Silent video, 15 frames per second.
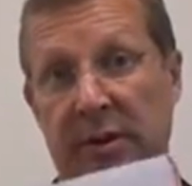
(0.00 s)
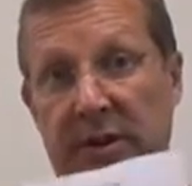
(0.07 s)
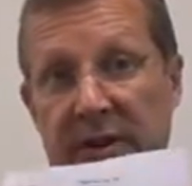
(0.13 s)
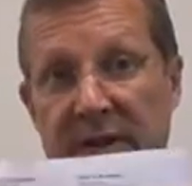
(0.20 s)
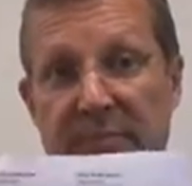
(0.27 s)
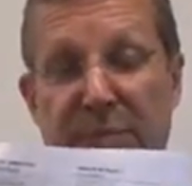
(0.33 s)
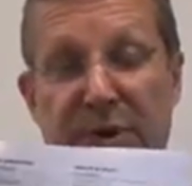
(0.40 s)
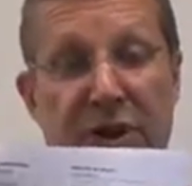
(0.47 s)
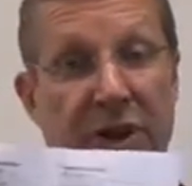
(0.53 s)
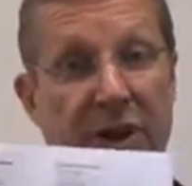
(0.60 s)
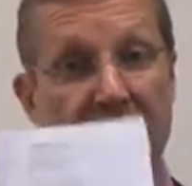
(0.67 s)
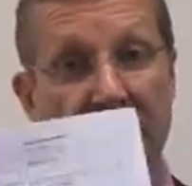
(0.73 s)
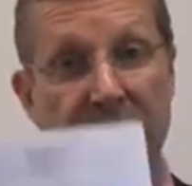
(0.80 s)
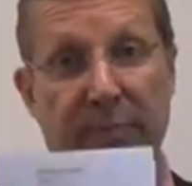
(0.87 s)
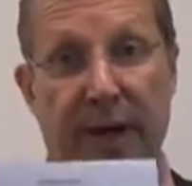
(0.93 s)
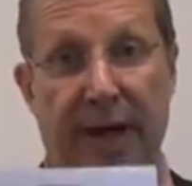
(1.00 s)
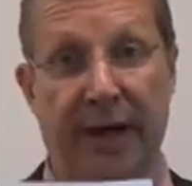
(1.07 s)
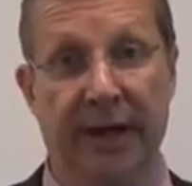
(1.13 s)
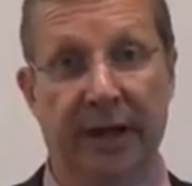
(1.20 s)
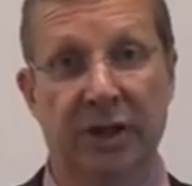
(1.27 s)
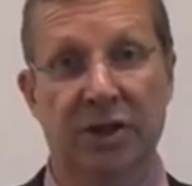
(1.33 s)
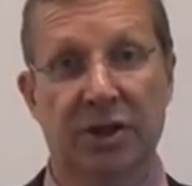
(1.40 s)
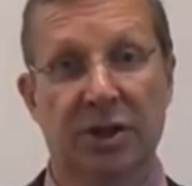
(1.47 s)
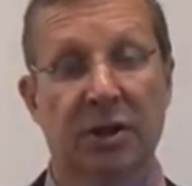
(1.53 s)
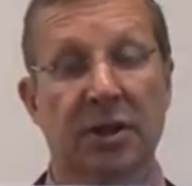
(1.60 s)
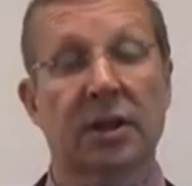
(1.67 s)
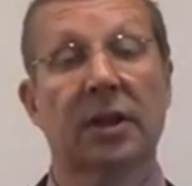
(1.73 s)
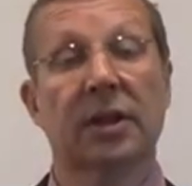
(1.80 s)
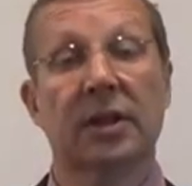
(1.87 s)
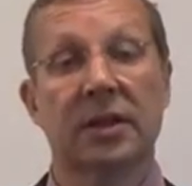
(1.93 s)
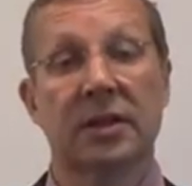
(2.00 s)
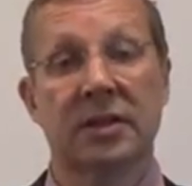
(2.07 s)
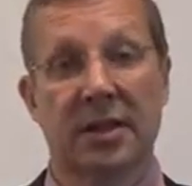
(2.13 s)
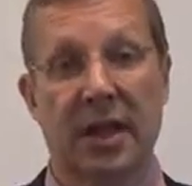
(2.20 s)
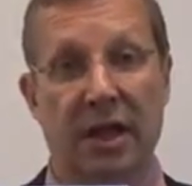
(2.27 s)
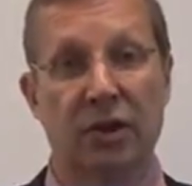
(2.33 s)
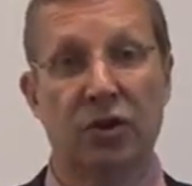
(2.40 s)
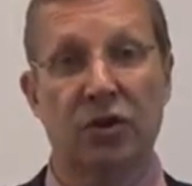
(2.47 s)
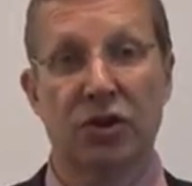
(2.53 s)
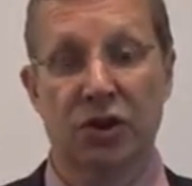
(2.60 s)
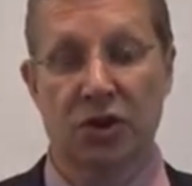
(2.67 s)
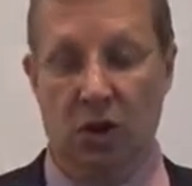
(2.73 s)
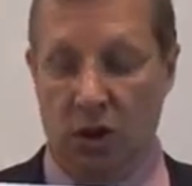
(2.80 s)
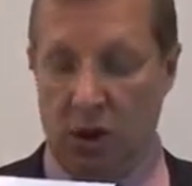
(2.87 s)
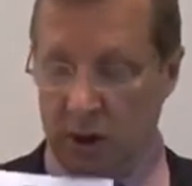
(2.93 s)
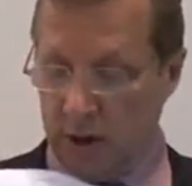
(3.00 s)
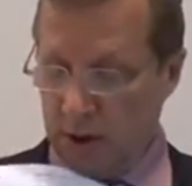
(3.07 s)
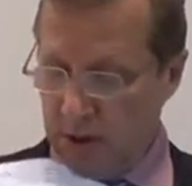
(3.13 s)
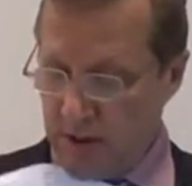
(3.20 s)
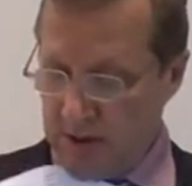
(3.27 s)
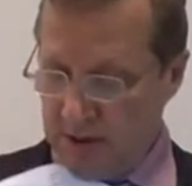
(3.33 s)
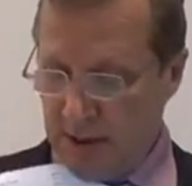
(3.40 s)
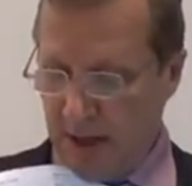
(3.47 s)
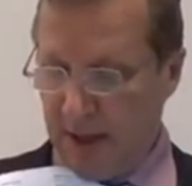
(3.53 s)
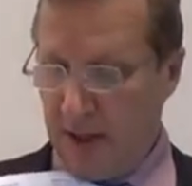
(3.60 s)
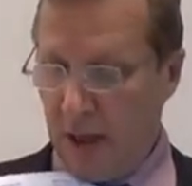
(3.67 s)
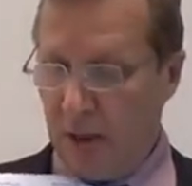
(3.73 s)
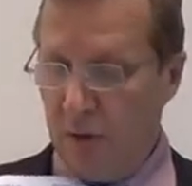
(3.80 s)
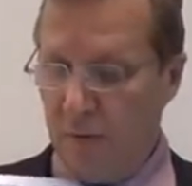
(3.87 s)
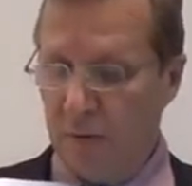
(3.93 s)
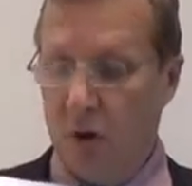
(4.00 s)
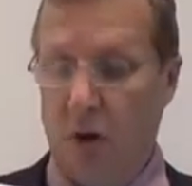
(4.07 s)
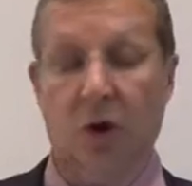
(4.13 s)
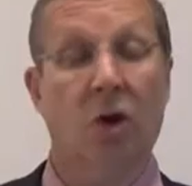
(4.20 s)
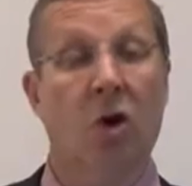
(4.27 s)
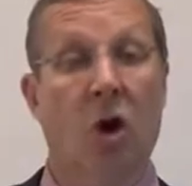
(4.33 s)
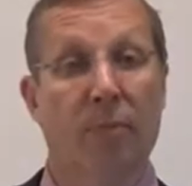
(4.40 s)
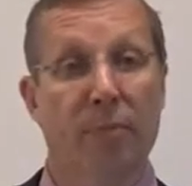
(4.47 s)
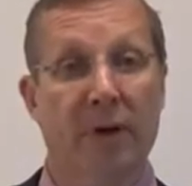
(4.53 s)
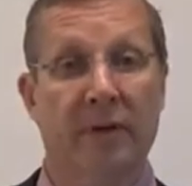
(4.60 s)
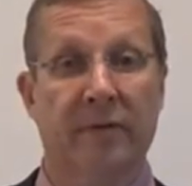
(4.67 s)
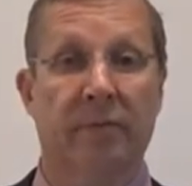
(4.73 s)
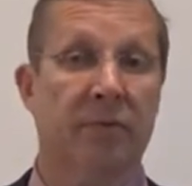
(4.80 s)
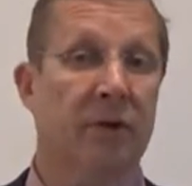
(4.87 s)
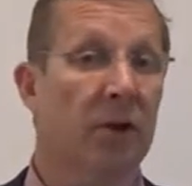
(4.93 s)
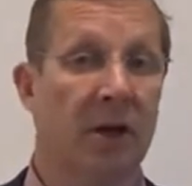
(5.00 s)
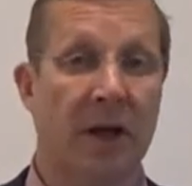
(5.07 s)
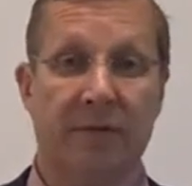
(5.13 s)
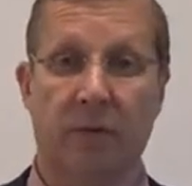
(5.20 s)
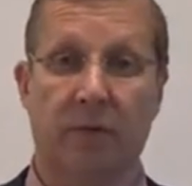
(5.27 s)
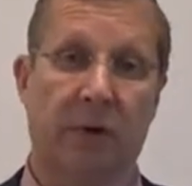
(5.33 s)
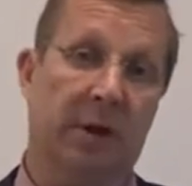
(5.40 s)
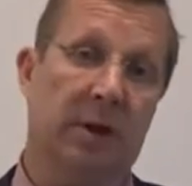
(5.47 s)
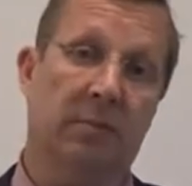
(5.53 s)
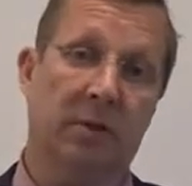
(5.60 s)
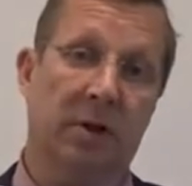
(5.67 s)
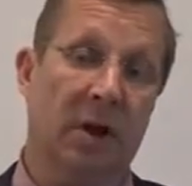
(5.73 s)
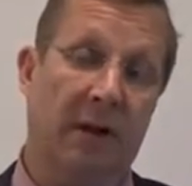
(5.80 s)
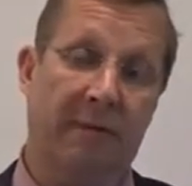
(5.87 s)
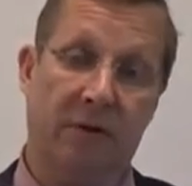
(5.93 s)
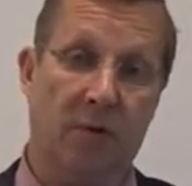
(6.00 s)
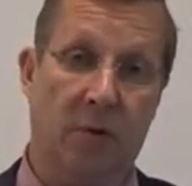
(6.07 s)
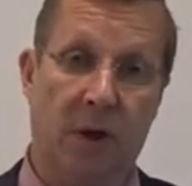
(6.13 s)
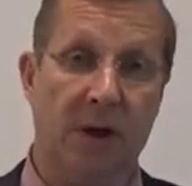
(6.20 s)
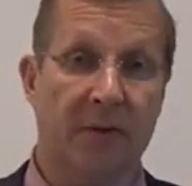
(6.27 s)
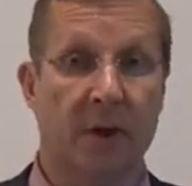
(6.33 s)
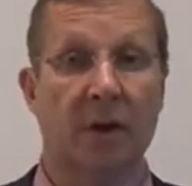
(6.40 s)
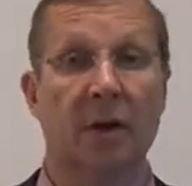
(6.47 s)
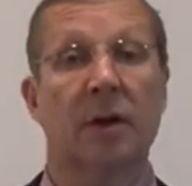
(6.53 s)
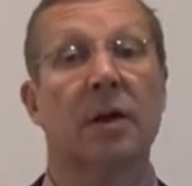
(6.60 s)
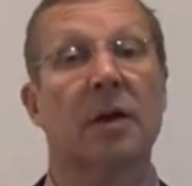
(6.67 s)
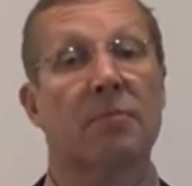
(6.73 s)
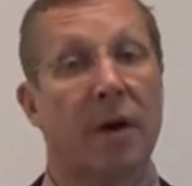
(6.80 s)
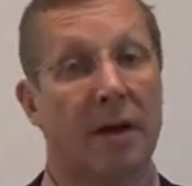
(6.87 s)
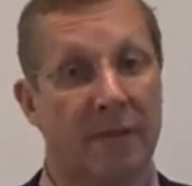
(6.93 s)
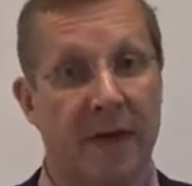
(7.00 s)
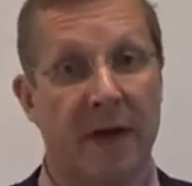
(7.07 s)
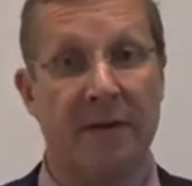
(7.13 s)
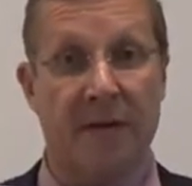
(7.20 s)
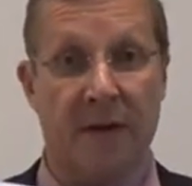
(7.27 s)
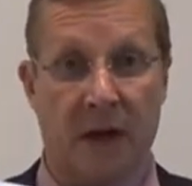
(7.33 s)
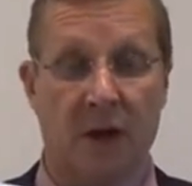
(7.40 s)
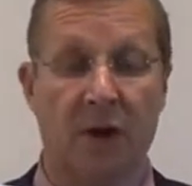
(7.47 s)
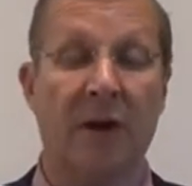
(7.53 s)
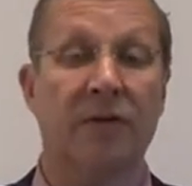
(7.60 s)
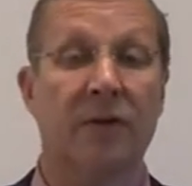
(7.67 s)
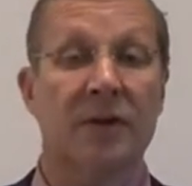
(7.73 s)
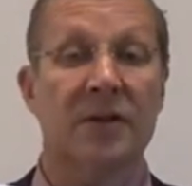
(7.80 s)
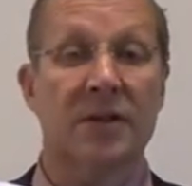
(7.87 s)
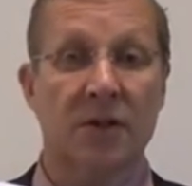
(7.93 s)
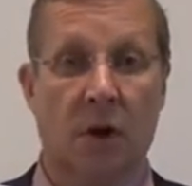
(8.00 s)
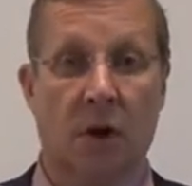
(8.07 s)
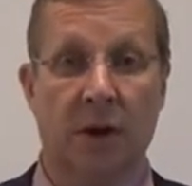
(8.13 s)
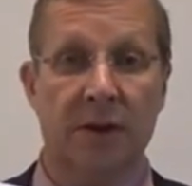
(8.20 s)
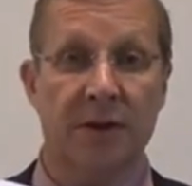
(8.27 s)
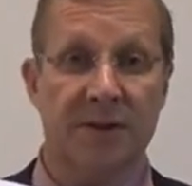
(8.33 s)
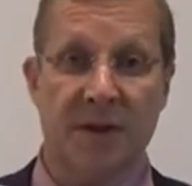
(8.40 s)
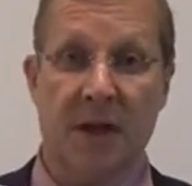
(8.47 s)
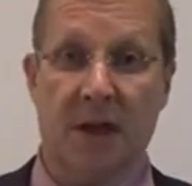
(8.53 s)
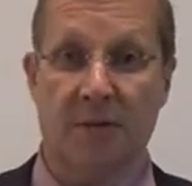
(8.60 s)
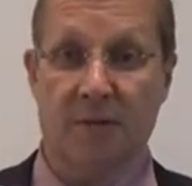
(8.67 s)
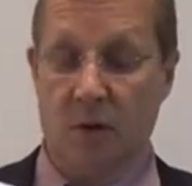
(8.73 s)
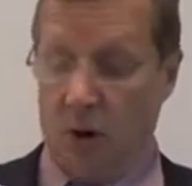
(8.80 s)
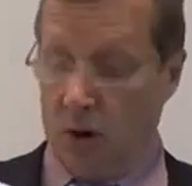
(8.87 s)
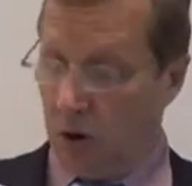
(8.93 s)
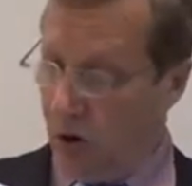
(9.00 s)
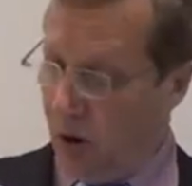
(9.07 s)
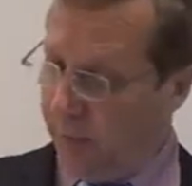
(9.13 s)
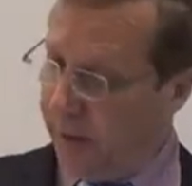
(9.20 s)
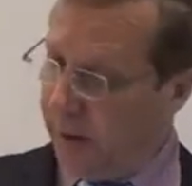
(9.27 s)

this particular page, is that you sign to say that you've got a copy of them. You don't have to read them, you don't have to do anything, but they're there. You have to sign to say you've got a copy.